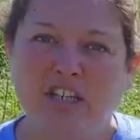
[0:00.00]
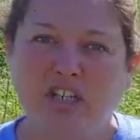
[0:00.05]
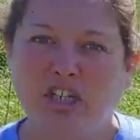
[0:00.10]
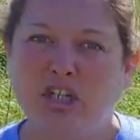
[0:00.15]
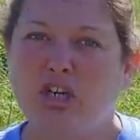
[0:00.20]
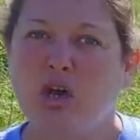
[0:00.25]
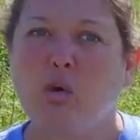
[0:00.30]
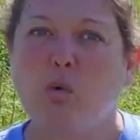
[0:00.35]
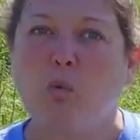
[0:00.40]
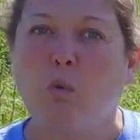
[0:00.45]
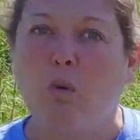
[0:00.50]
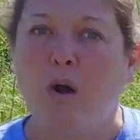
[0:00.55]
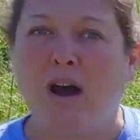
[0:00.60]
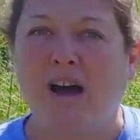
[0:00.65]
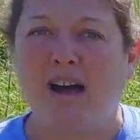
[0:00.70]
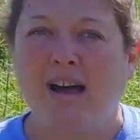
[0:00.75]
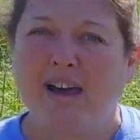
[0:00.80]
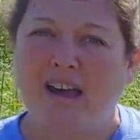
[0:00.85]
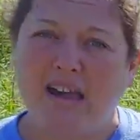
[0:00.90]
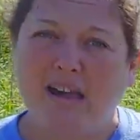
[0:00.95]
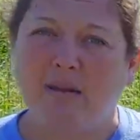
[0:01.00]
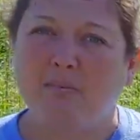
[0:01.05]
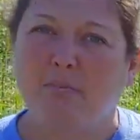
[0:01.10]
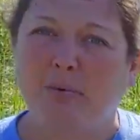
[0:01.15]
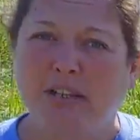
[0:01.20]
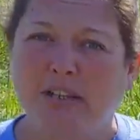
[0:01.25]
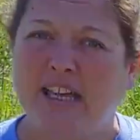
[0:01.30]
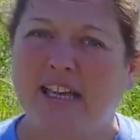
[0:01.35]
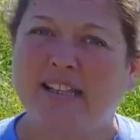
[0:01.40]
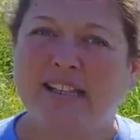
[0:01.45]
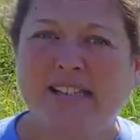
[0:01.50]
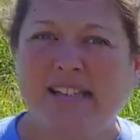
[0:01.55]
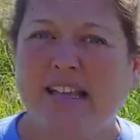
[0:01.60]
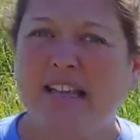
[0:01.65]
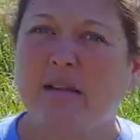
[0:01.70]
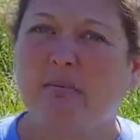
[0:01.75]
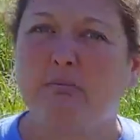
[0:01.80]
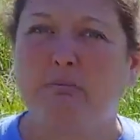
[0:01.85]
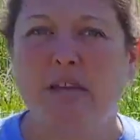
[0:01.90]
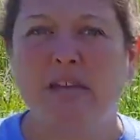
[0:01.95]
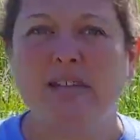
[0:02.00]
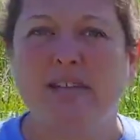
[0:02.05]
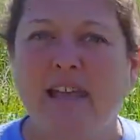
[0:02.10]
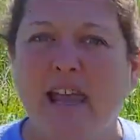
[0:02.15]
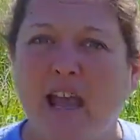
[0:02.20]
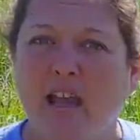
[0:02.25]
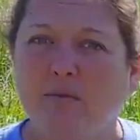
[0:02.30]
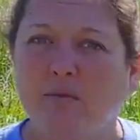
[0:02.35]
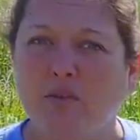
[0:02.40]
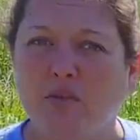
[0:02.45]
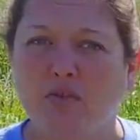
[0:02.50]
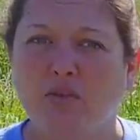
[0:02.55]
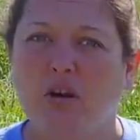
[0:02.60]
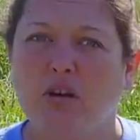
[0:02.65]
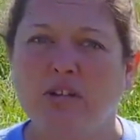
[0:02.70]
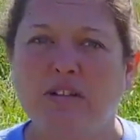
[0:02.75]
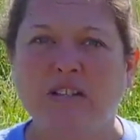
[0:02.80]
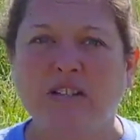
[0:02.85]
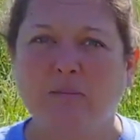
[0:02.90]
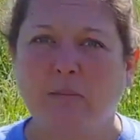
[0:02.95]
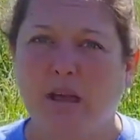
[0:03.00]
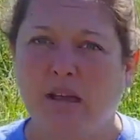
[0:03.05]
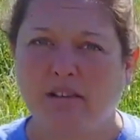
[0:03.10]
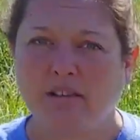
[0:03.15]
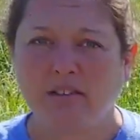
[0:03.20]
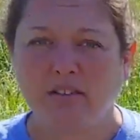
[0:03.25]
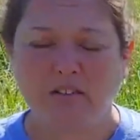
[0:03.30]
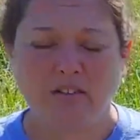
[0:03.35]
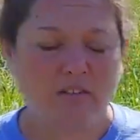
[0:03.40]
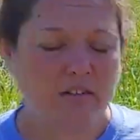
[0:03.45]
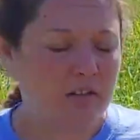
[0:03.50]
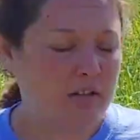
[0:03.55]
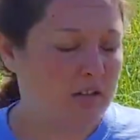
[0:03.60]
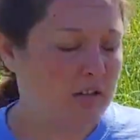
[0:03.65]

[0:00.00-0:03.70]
Do you know why plants like mint have strong smells?